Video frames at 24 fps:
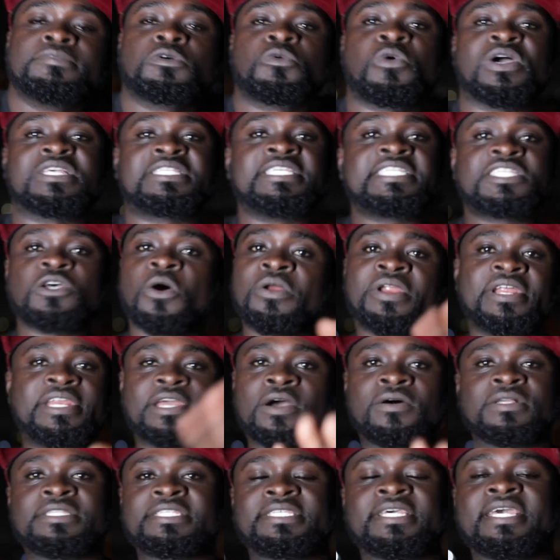Kwesi is only the
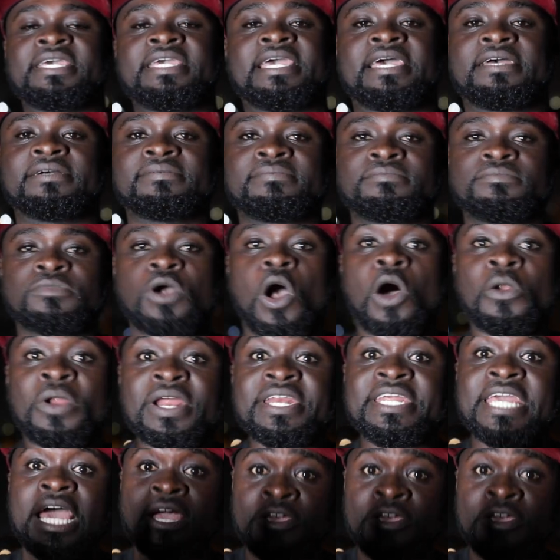ontier here. Only